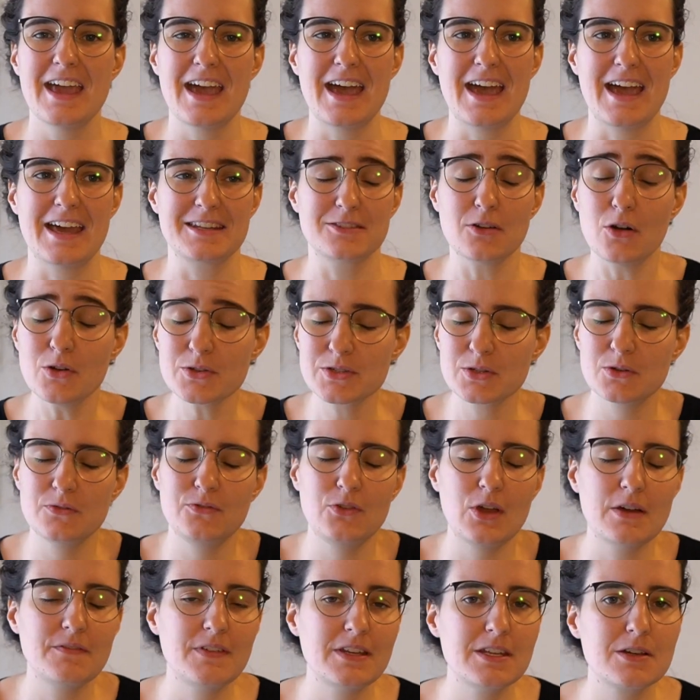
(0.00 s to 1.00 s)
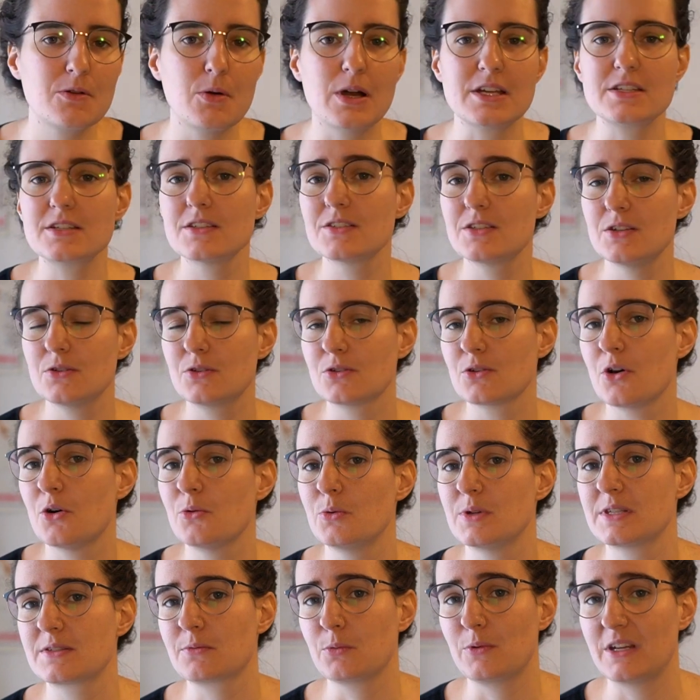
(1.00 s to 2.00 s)
And also, if you have any questions, you can
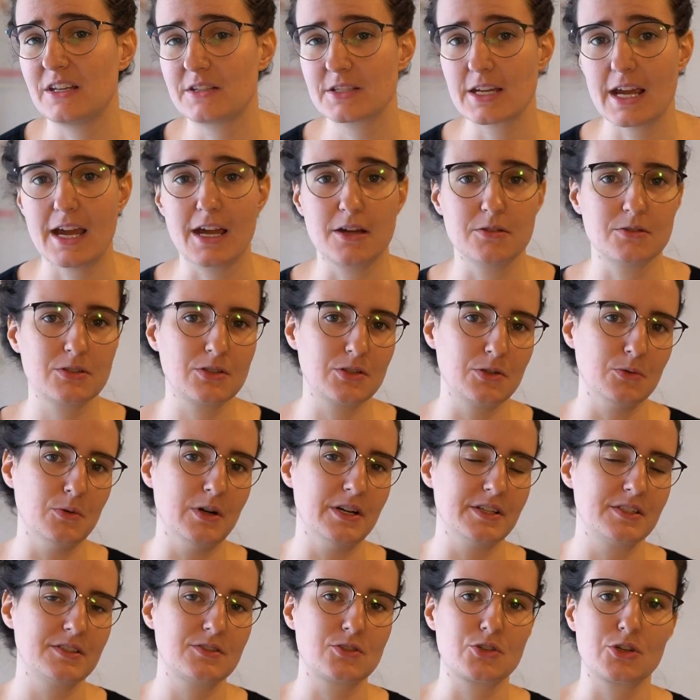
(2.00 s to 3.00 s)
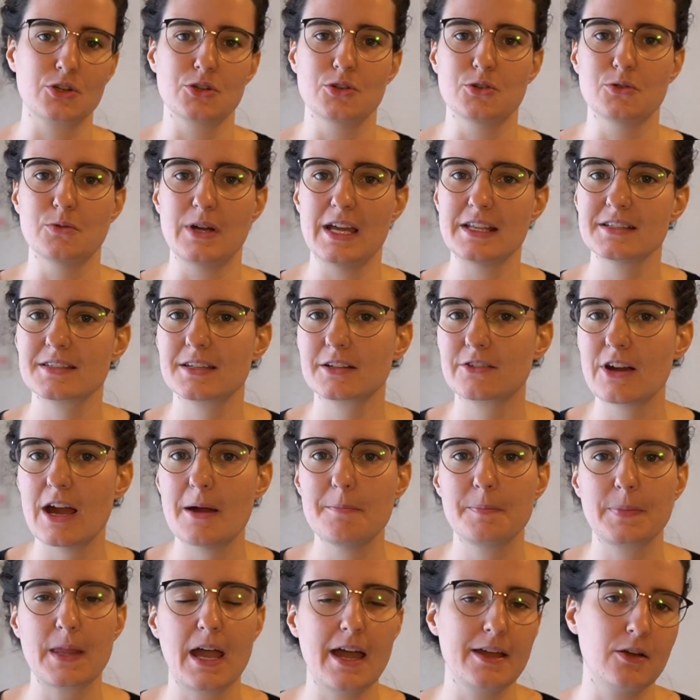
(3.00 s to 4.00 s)
always reach out to us through
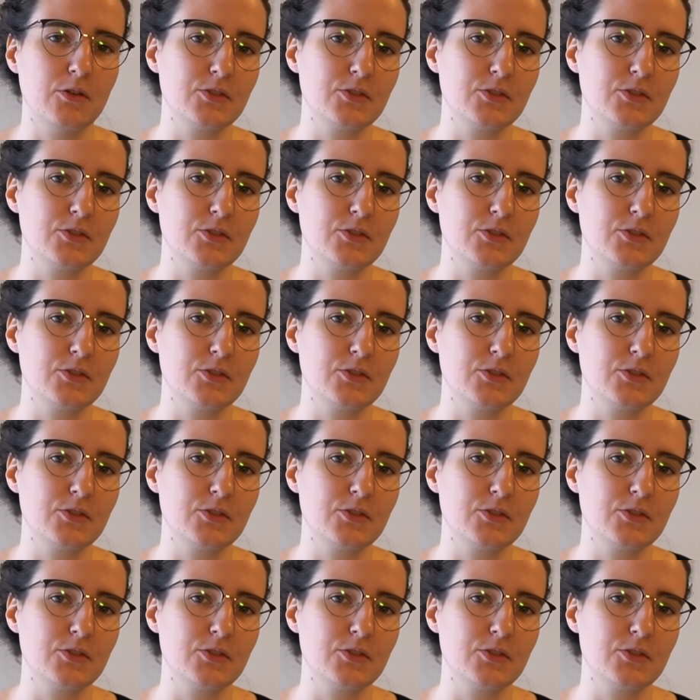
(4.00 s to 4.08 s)
Instagram. I